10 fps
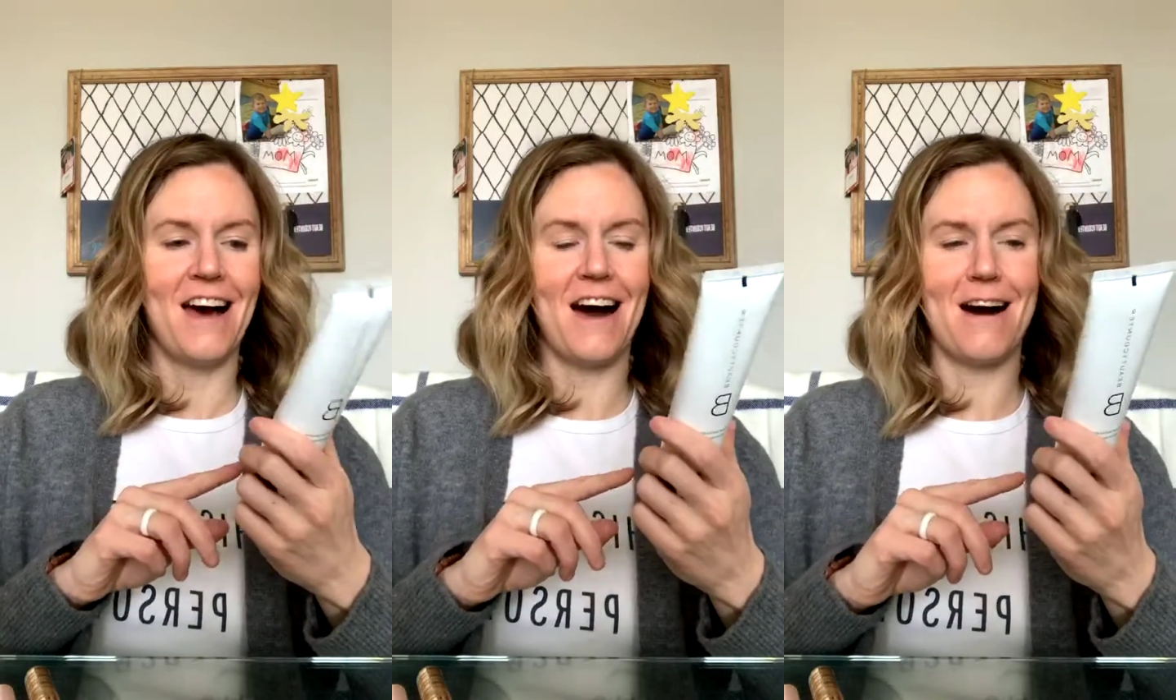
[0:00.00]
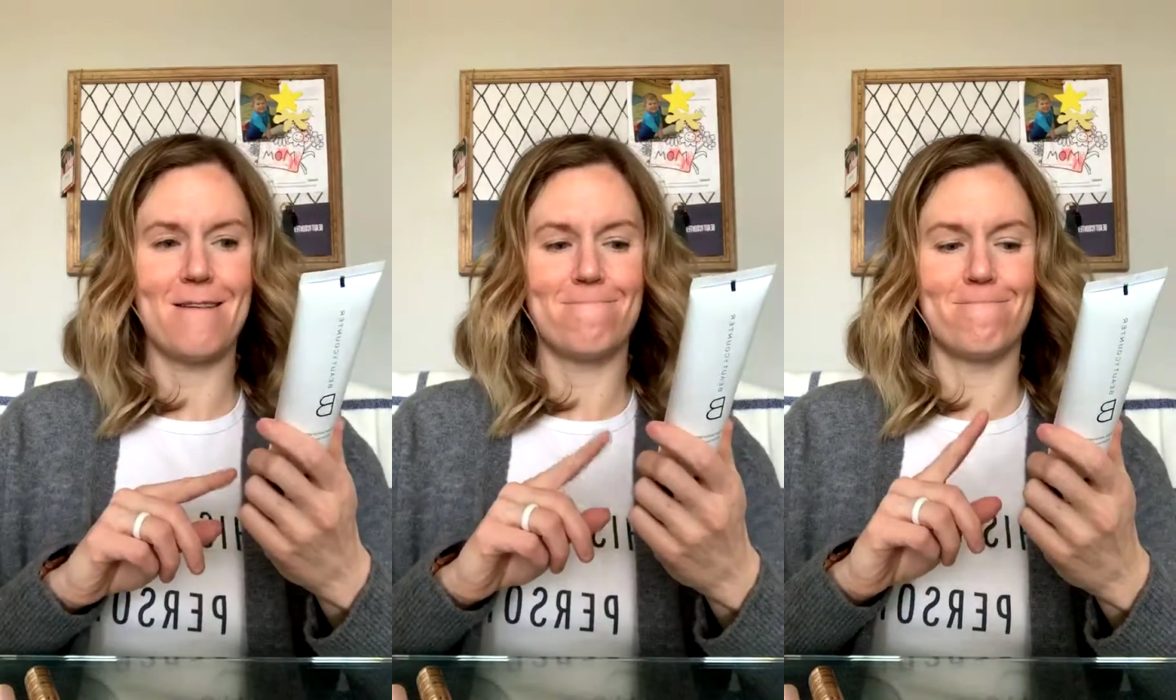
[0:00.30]

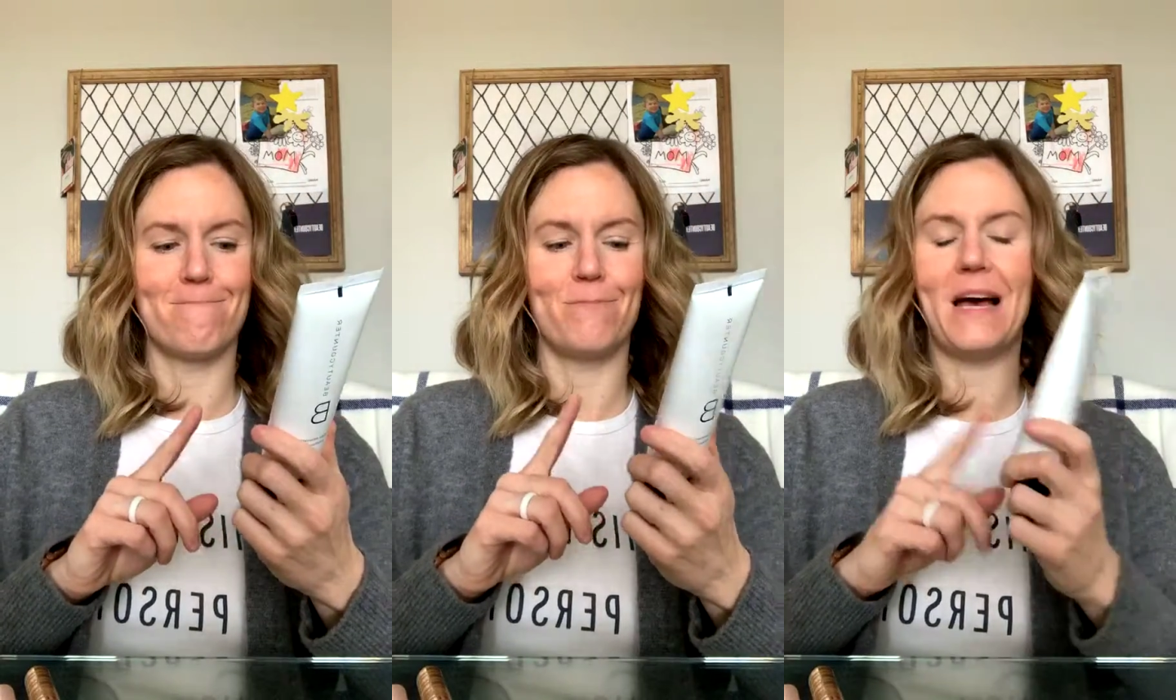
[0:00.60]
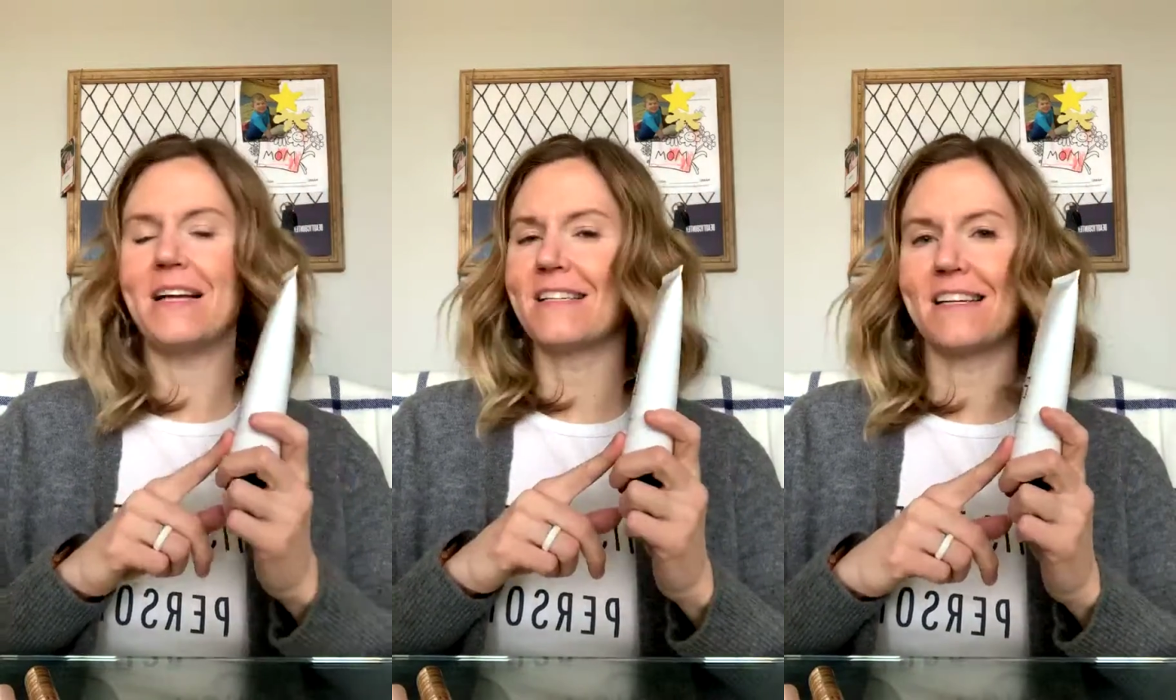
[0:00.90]

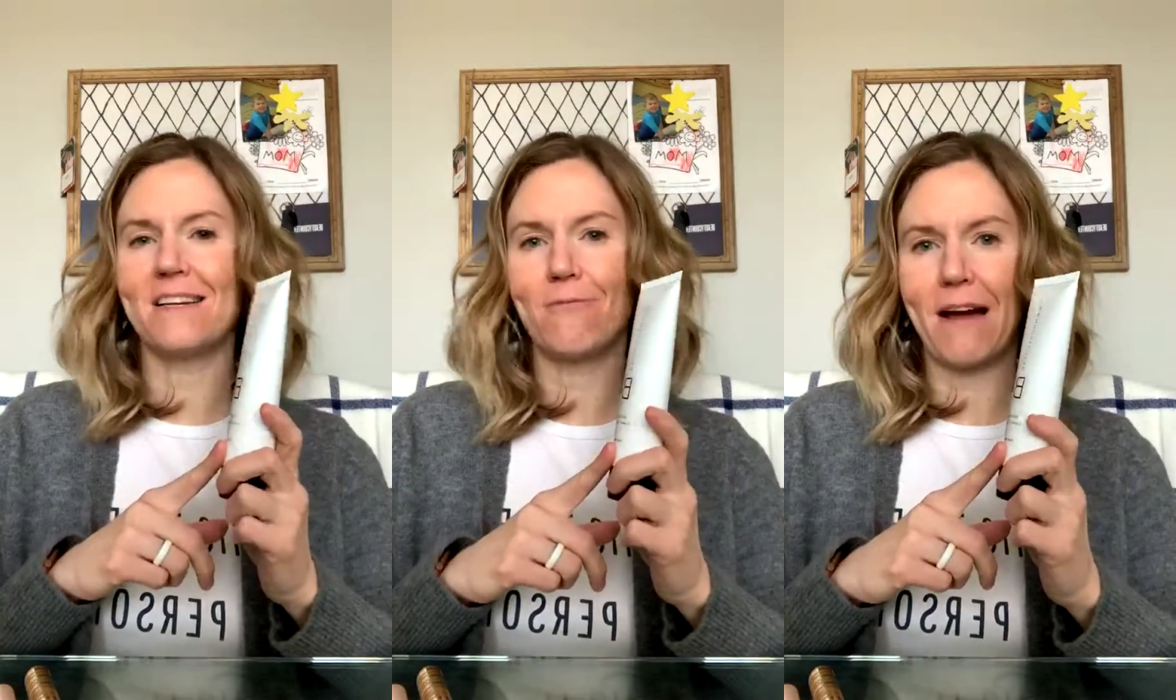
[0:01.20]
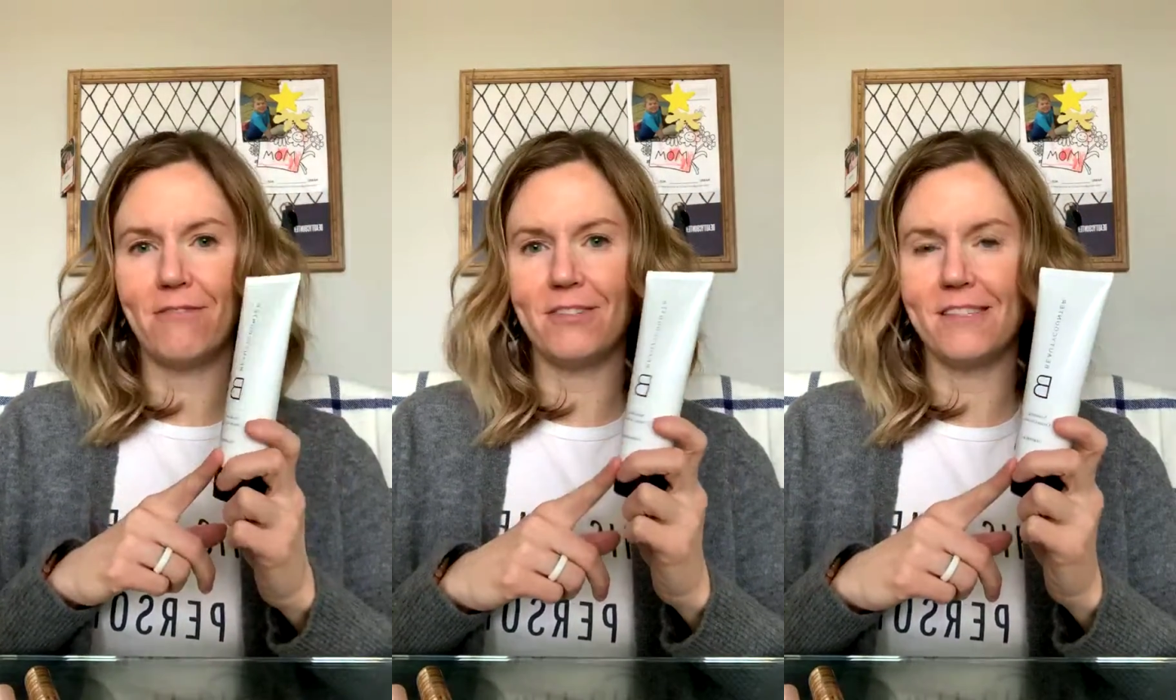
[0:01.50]
Because it
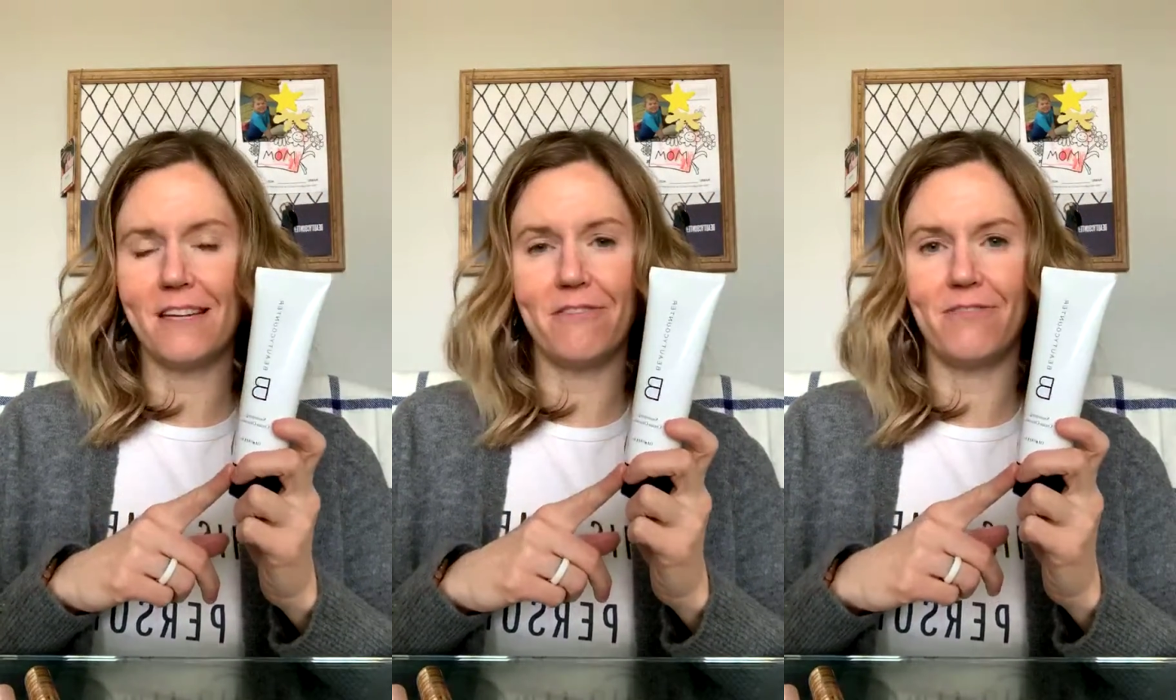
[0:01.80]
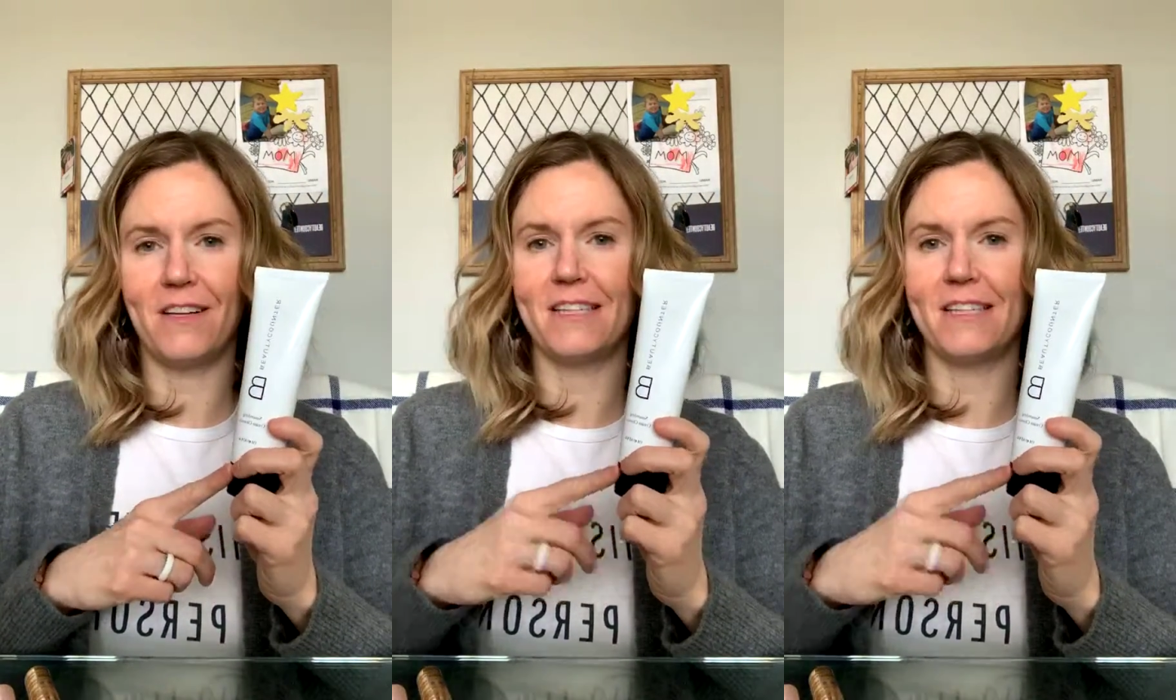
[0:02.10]
rivals Cetaphil.